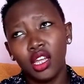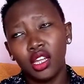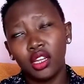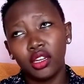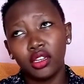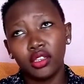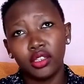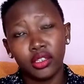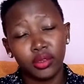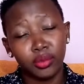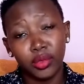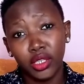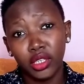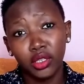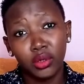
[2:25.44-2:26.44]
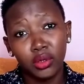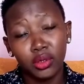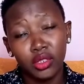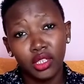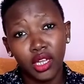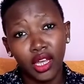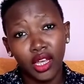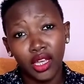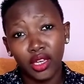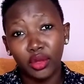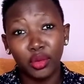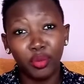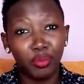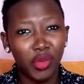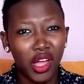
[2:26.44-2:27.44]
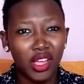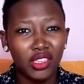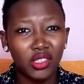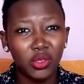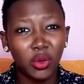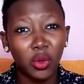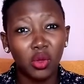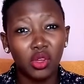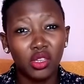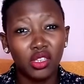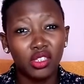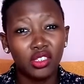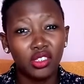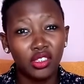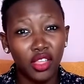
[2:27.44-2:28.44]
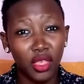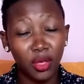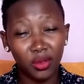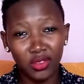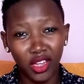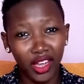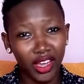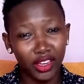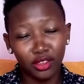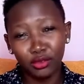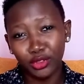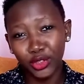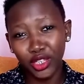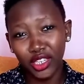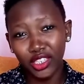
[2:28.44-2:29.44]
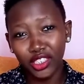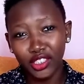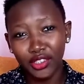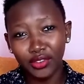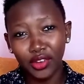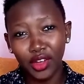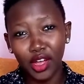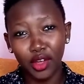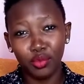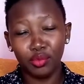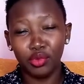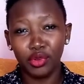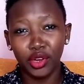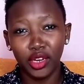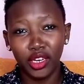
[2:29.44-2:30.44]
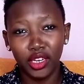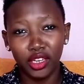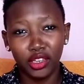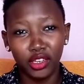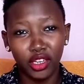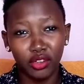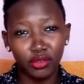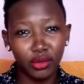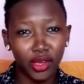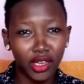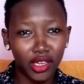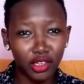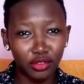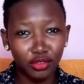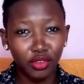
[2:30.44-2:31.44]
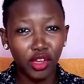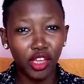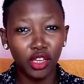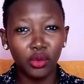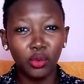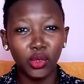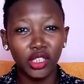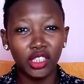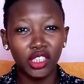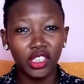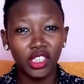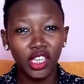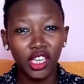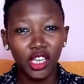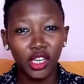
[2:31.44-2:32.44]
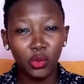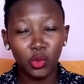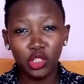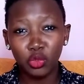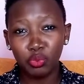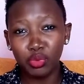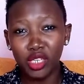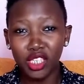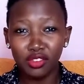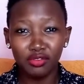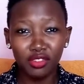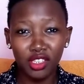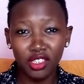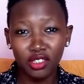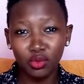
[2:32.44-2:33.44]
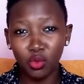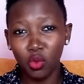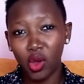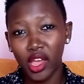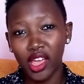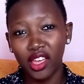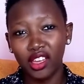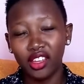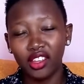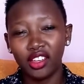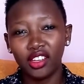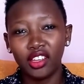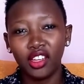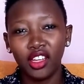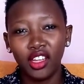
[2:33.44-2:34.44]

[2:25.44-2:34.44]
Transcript: uh, may include like puzzles those are kind of challenging for our brain you have to identify which which piece fits where